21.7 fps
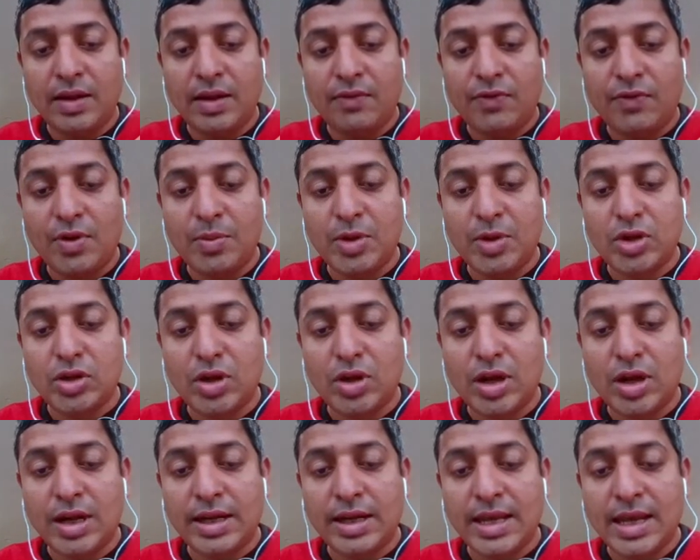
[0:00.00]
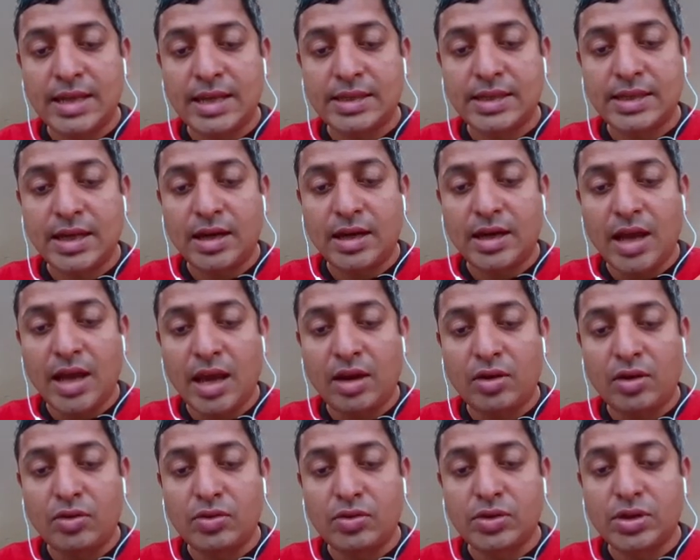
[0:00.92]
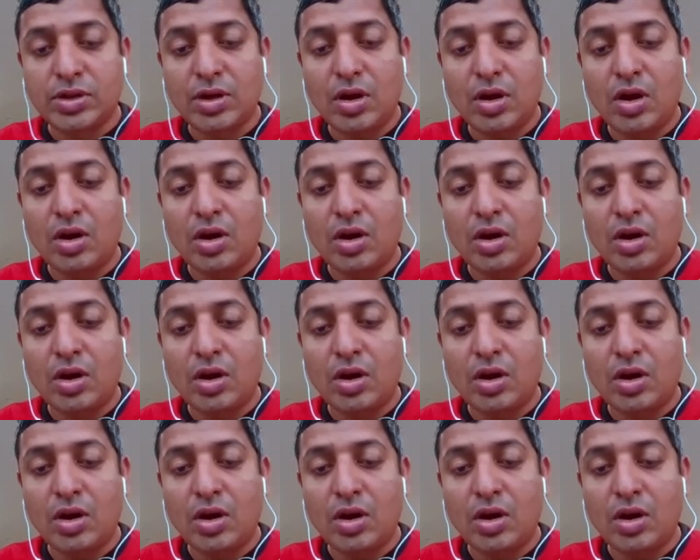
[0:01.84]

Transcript: information on cancer diagnosed